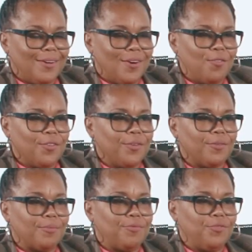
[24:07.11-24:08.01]
over
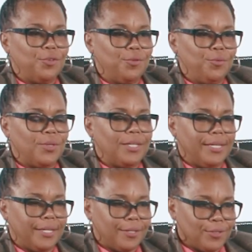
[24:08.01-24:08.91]
a few
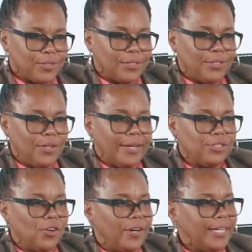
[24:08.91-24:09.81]
years, you know, I
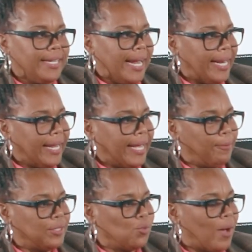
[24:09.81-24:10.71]
started dating. I
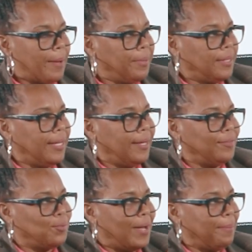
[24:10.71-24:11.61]
was swiping left,
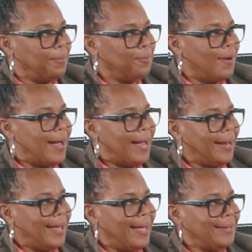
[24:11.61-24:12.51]
swiping
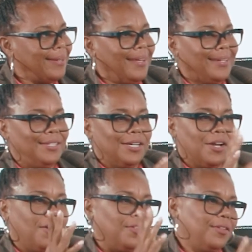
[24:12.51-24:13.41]
right. I had done
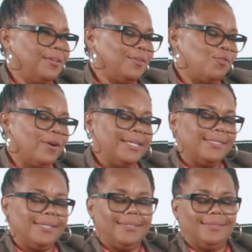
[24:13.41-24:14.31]
all of the
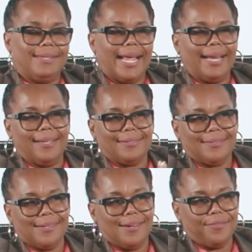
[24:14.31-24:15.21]
crazy dating
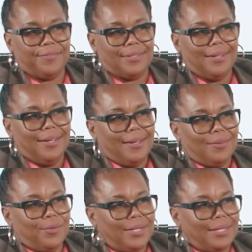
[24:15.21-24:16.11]
stuff, and
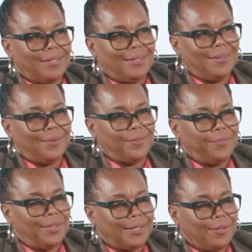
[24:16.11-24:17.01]
really, you know, you
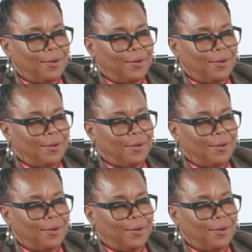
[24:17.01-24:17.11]
feel like you